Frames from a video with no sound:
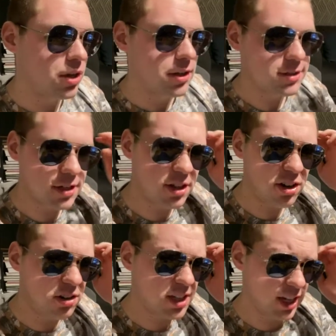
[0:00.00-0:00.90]
It's like,
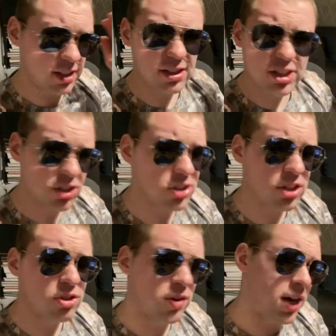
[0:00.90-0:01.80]
oh yeah, at least you can
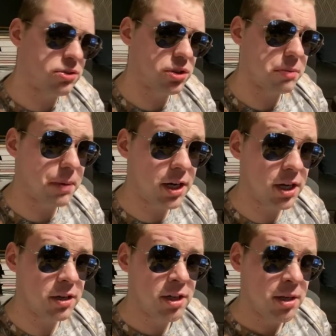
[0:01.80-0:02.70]
go out to the
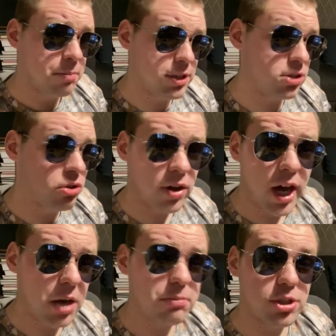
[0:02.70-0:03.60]
bar. But you know
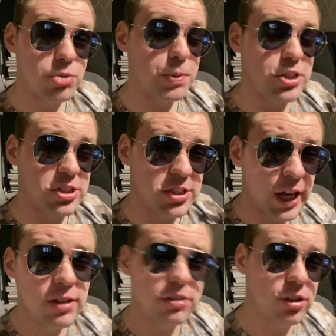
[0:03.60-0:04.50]
how much
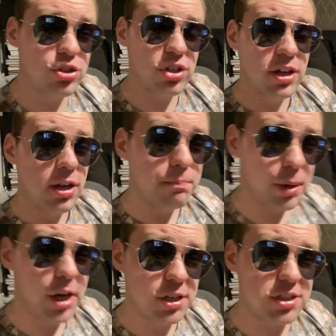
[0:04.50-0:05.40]
percentage
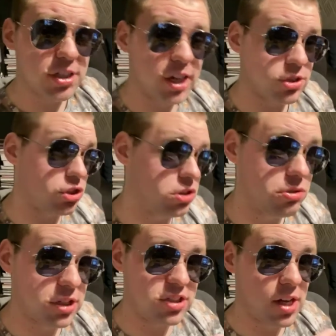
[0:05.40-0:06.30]
bars can actually do
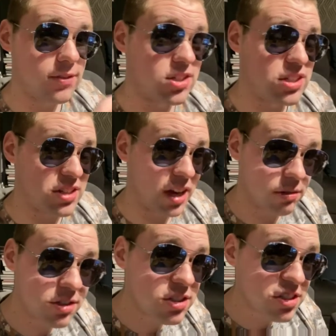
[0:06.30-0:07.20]
their services
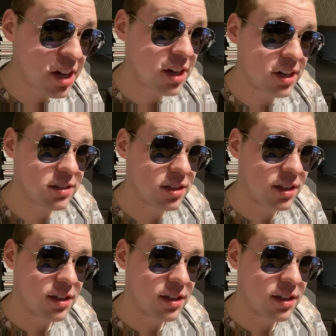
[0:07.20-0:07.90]
outside?